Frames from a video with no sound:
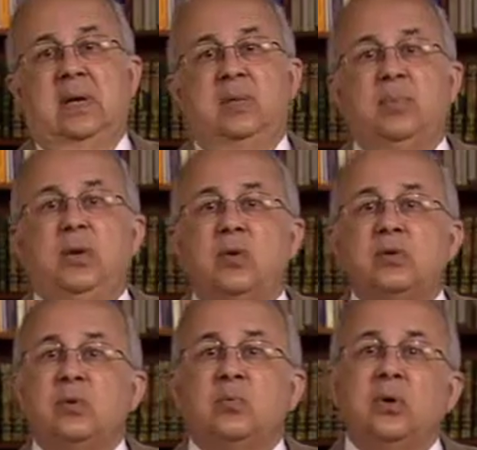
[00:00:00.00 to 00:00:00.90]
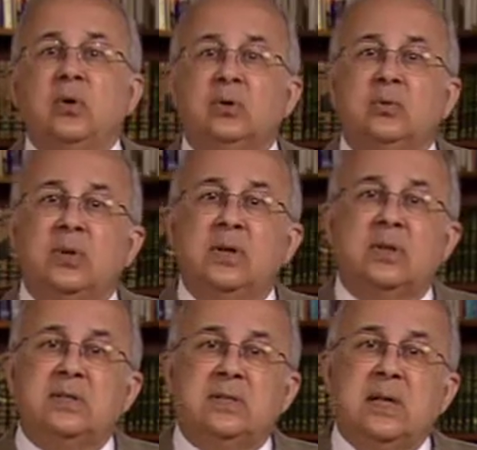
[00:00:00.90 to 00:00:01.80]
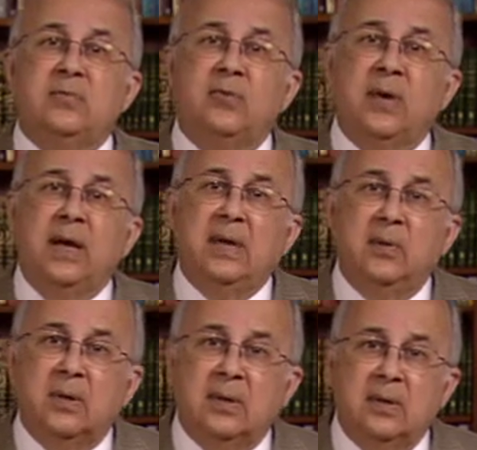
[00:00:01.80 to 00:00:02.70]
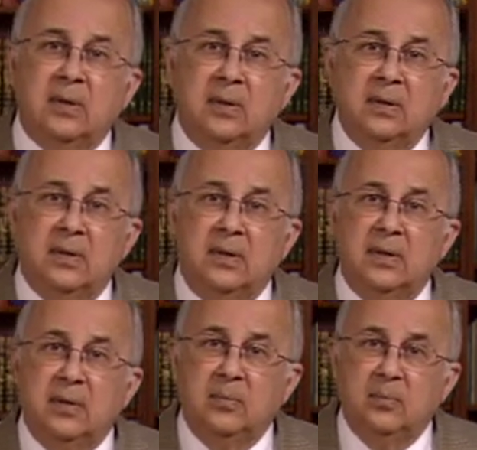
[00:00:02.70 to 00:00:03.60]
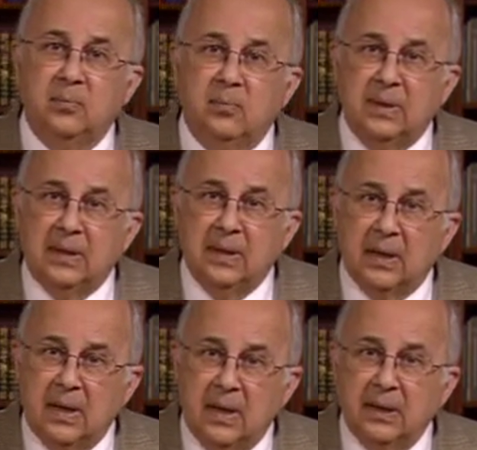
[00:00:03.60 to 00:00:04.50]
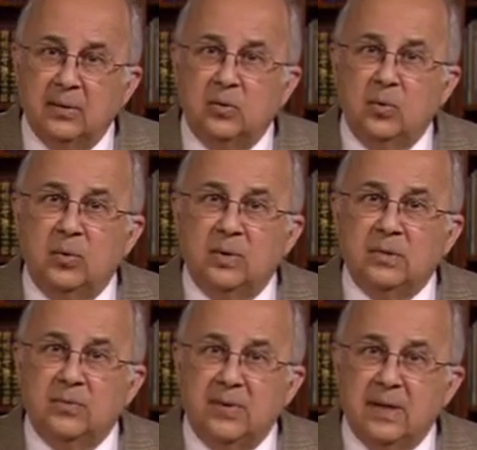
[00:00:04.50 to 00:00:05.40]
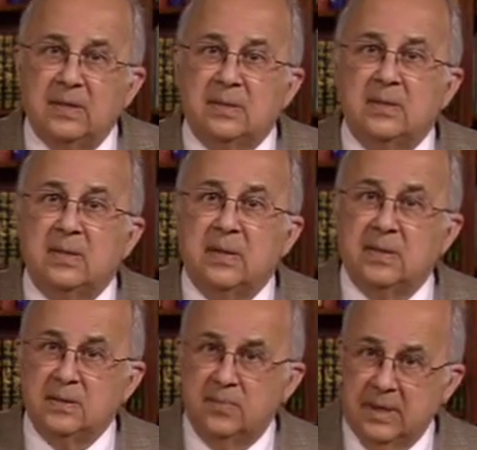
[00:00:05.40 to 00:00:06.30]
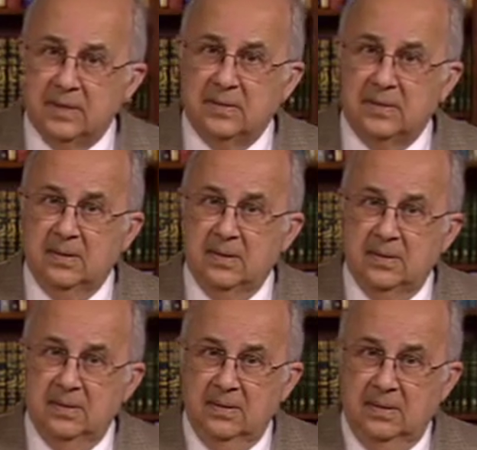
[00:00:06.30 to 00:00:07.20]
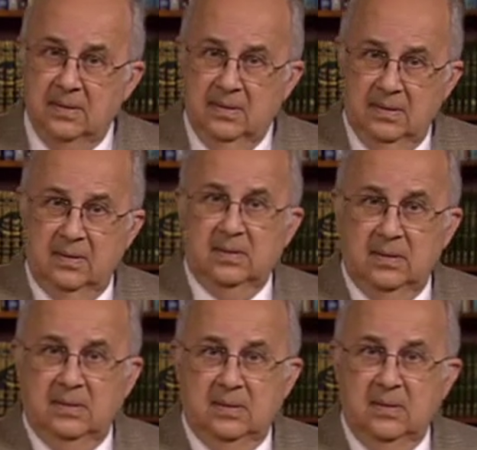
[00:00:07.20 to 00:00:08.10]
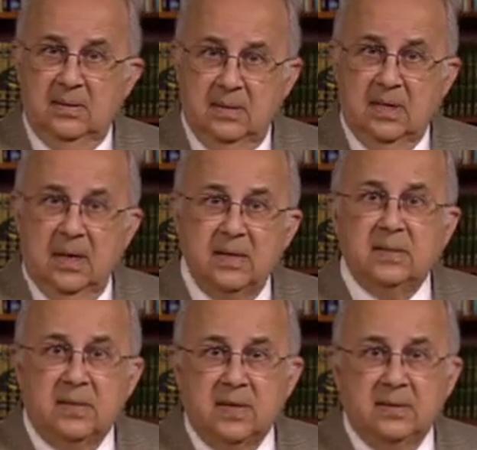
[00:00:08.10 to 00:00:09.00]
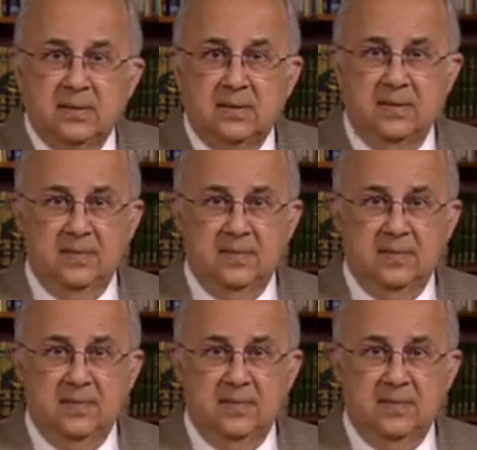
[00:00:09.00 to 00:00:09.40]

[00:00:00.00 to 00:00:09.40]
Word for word: And because the world will not stay for anyone, being kind to one's friends is best. This I stress.